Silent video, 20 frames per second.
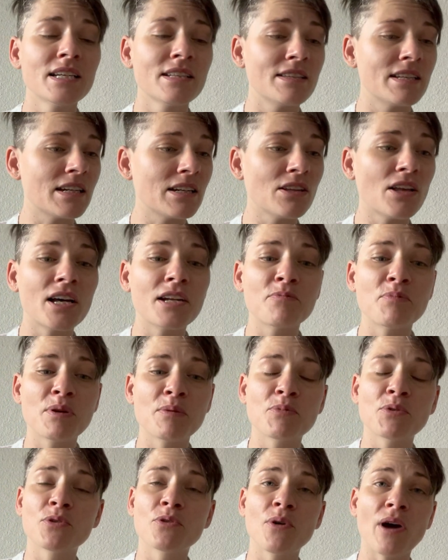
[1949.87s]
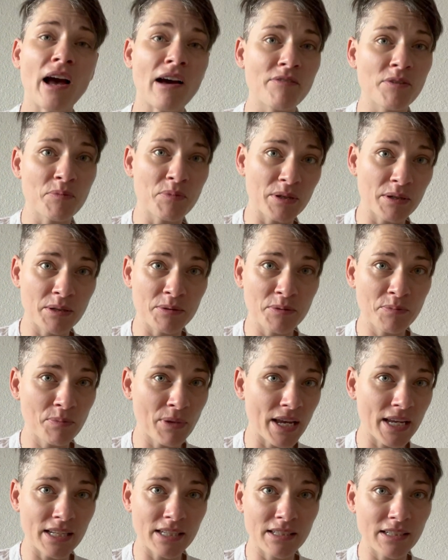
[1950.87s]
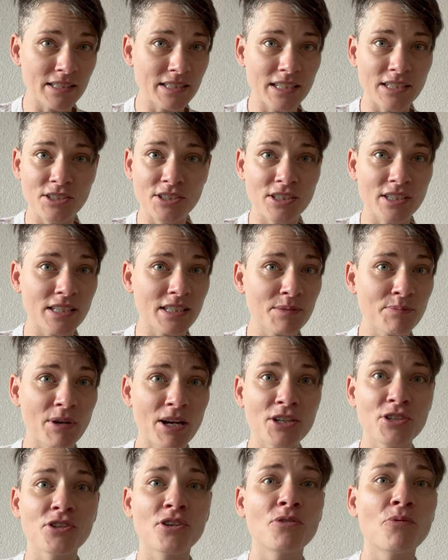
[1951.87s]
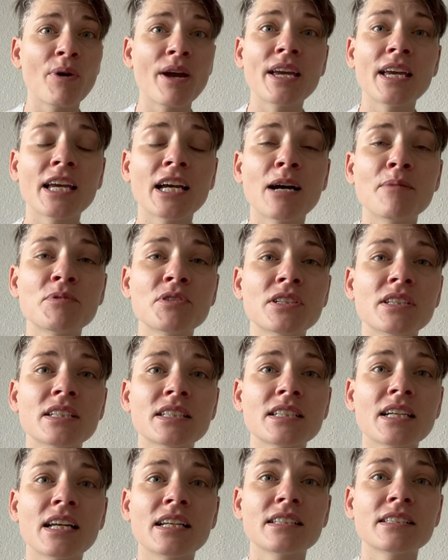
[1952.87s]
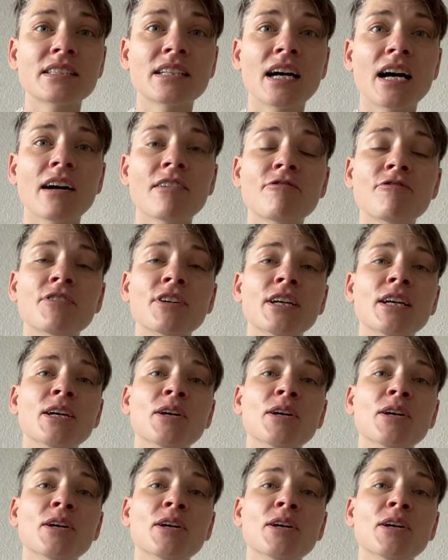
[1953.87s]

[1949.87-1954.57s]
that a lot of people who haven't been paying attention as much are waking up to this kind of stuff.